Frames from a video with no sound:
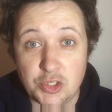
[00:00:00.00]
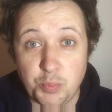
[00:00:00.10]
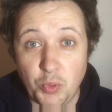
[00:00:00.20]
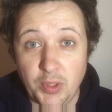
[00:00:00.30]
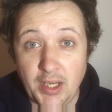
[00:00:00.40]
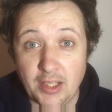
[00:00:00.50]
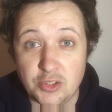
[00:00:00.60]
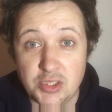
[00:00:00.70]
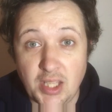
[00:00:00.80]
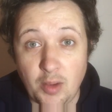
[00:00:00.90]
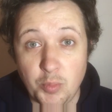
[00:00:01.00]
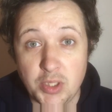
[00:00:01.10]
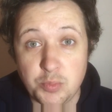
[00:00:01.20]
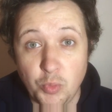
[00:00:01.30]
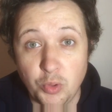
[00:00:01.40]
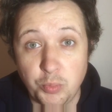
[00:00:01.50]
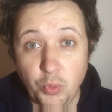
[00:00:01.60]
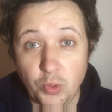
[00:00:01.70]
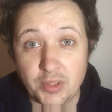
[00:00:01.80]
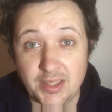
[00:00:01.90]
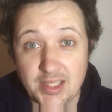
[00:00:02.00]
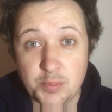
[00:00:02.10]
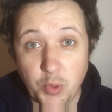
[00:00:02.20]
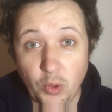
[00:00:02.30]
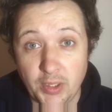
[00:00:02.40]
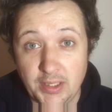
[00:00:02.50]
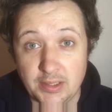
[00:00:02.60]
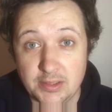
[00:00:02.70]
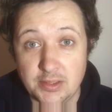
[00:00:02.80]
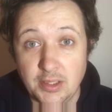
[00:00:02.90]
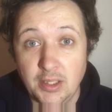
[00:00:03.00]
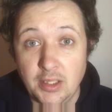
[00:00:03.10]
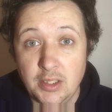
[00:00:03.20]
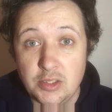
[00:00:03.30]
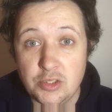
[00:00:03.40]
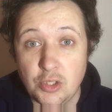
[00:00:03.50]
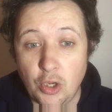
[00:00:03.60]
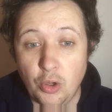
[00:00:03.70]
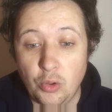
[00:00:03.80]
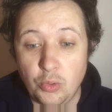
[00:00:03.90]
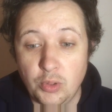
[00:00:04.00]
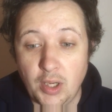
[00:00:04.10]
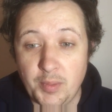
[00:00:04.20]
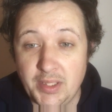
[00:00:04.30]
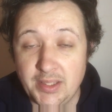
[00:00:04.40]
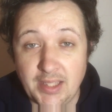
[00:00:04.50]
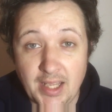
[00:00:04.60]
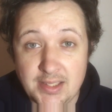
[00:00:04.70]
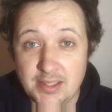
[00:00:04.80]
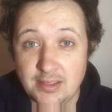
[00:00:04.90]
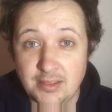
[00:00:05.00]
just point out just how much more important this part is. So, I mean, that